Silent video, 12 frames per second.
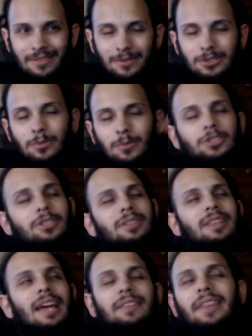which
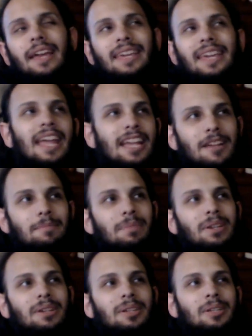that can
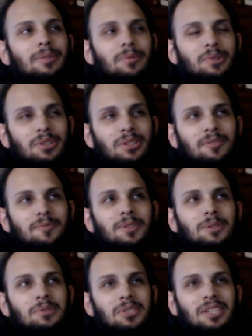be really
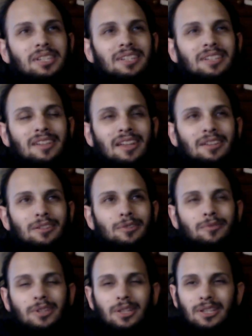confusing, and you
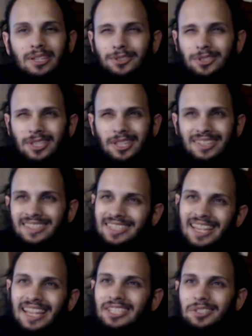feel like you're just getting a
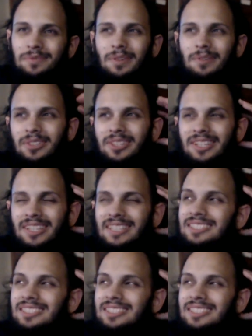taste for everything.